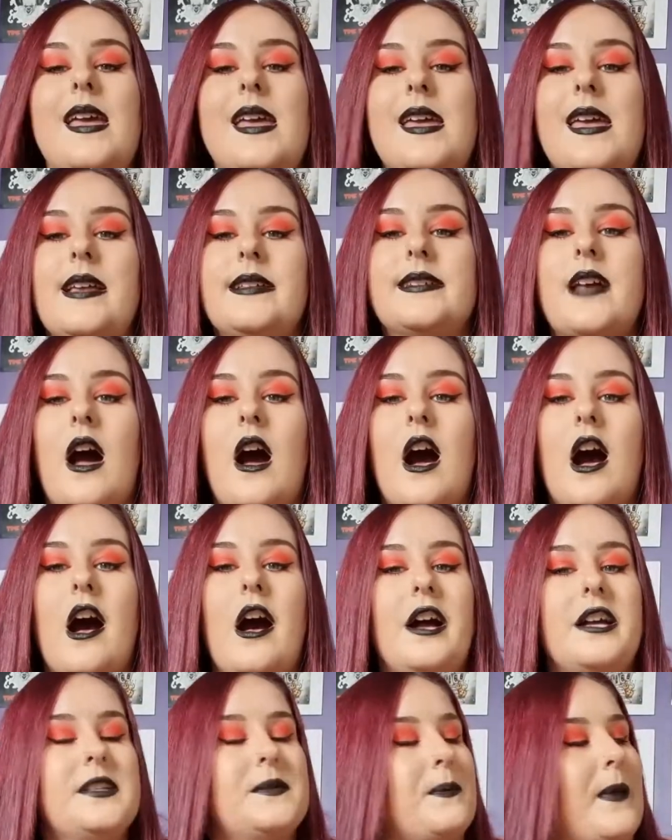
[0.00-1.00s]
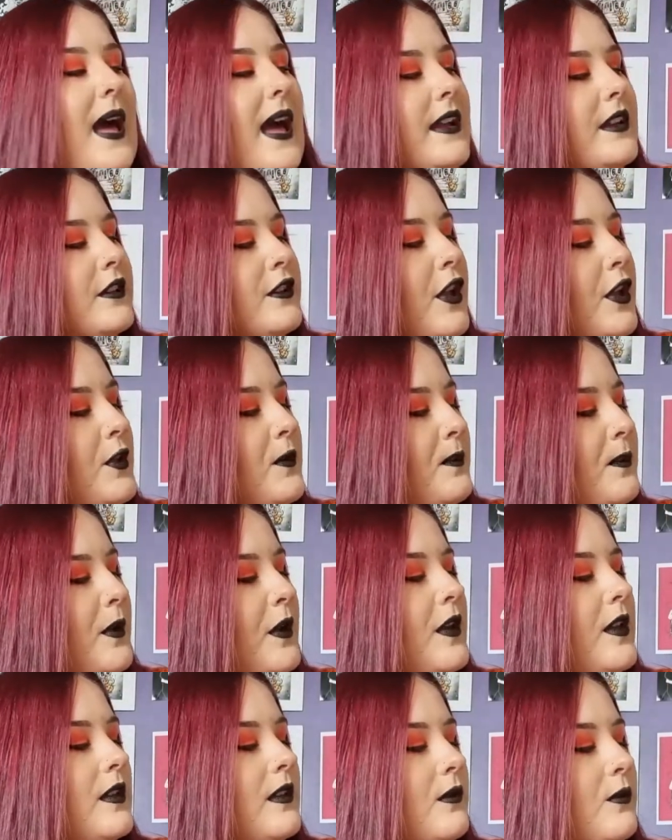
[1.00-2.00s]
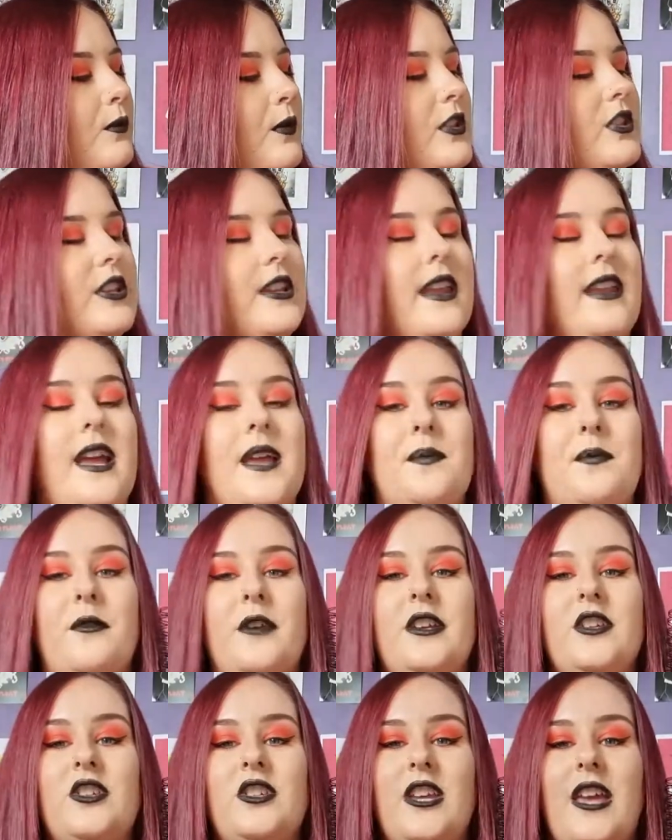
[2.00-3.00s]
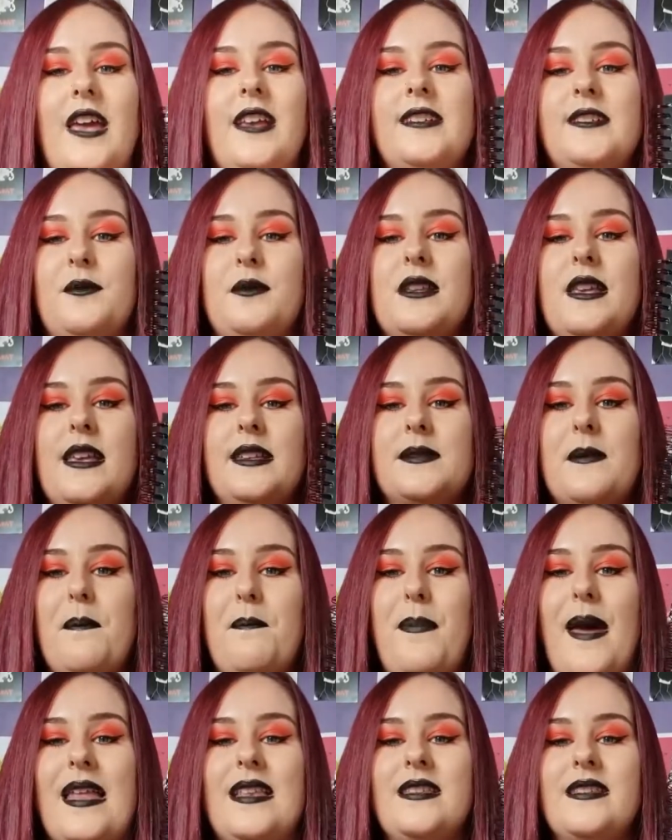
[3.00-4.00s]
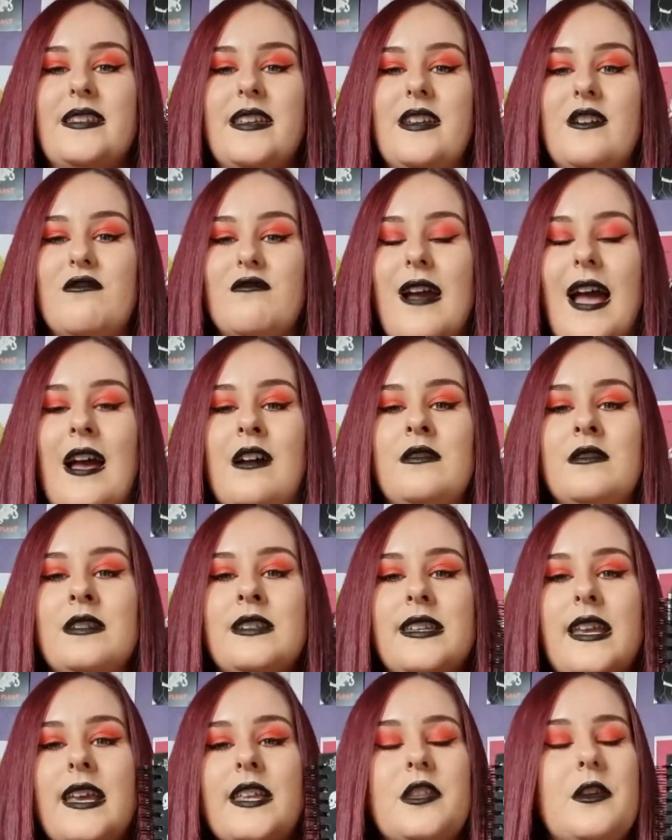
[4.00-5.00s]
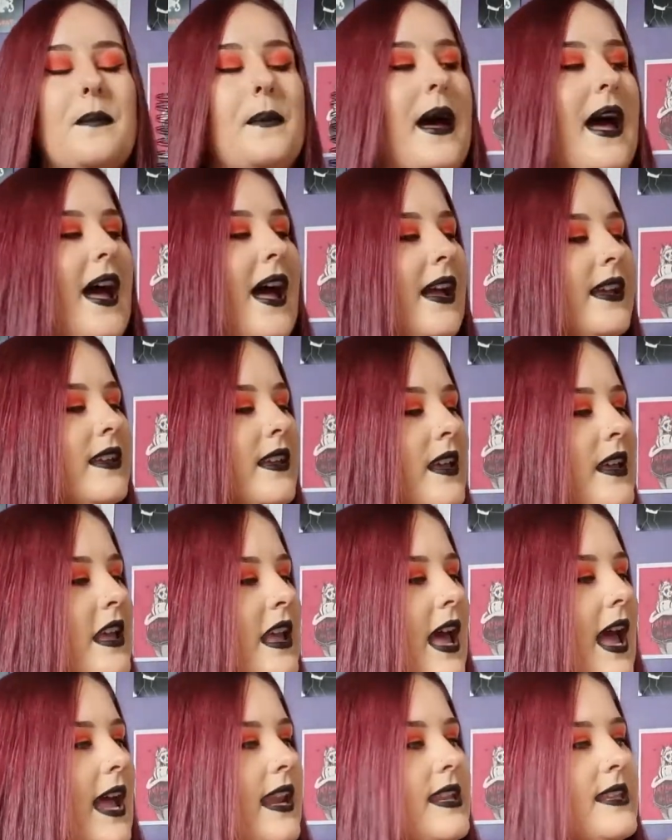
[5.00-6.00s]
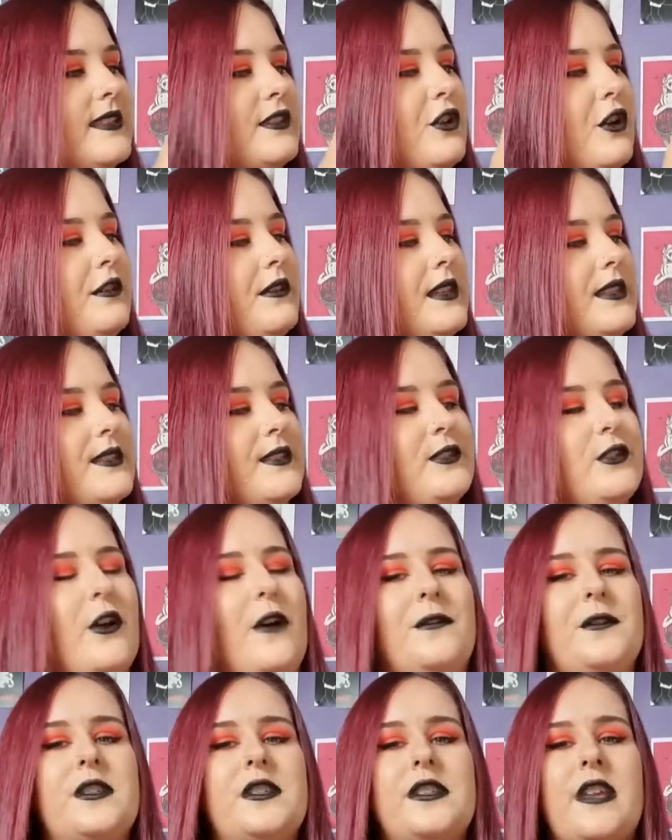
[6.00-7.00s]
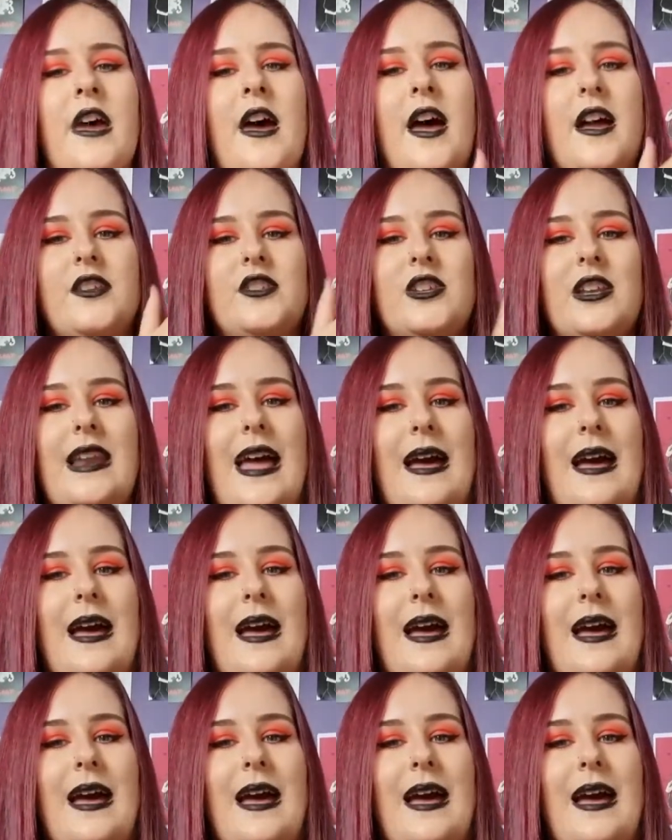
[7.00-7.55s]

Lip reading: It is a hardback notebook, which again I appreciate, so it isn't bending around in your bag. And it's got this soft touch